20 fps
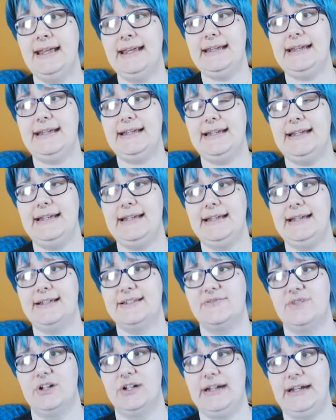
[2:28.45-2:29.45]
He
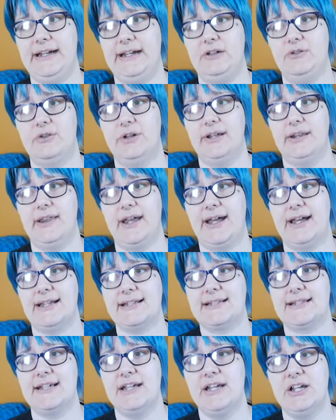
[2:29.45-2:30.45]
is very angry
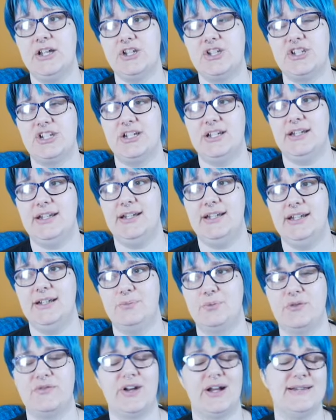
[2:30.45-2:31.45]
that she
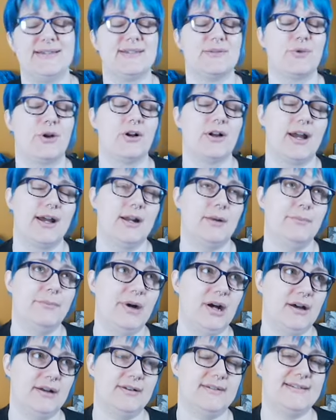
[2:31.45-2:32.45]
provides the wrong kind of
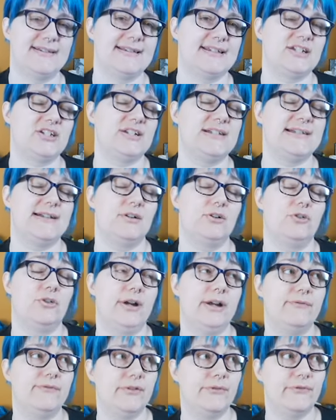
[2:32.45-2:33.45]
bottles, that she's
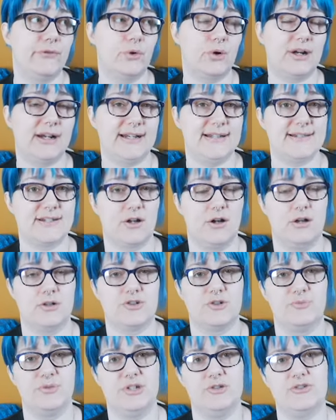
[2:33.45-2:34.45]
ungrateful for his
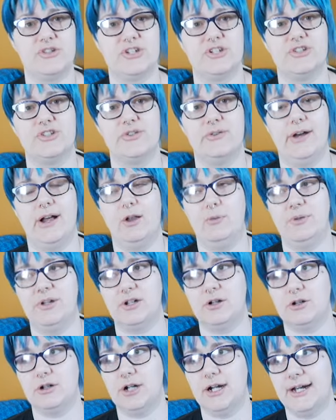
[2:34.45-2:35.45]
contribution to helping
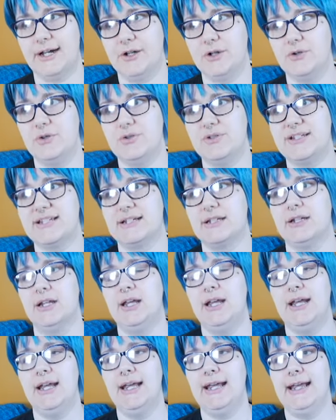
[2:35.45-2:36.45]
her out,
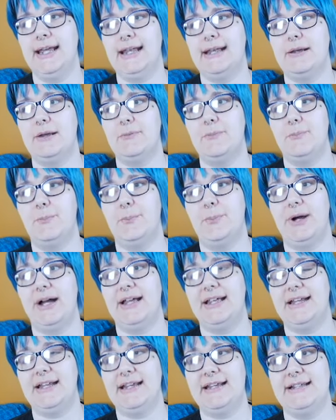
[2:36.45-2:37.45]

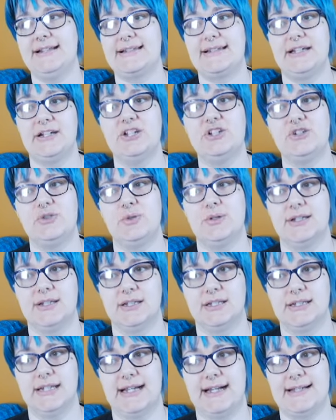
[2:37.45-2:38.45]
but he's going to do it
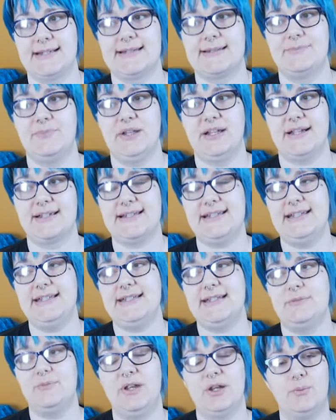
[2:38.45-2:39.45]
nonetheless because he
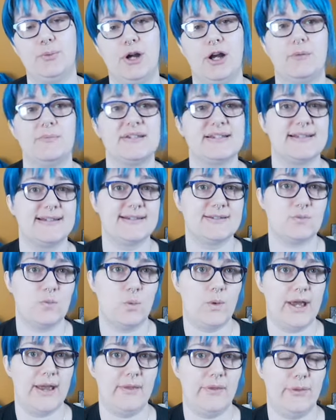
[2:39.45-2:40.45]
did make promises
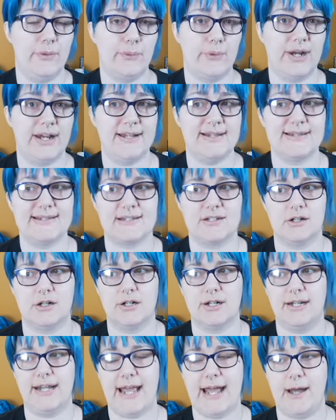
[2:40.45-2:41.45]
when the raids
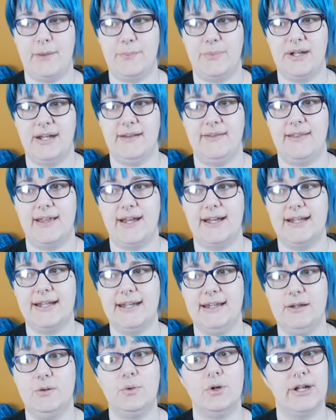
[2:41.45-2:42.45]
started happening that
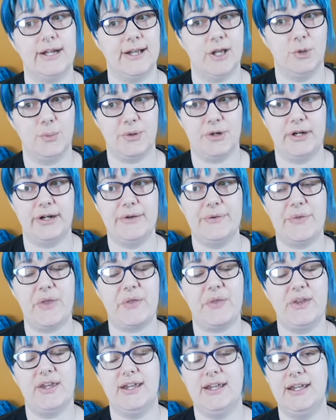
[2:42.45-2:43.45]
he would help her out,
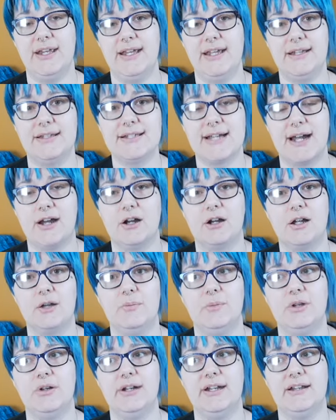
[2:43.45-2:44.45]
that the entire
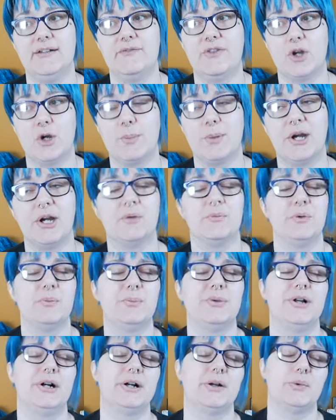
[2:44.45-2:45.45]
community of their apartment
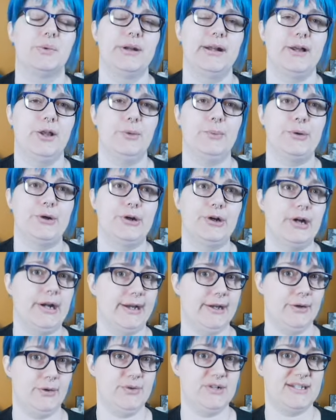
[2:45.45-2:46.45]
block would help her
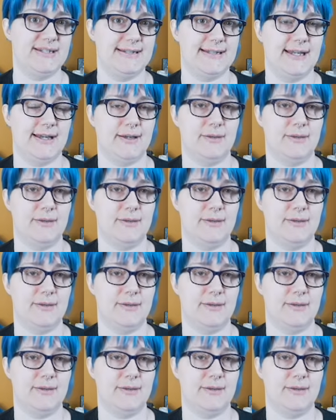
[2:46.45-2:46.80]
out.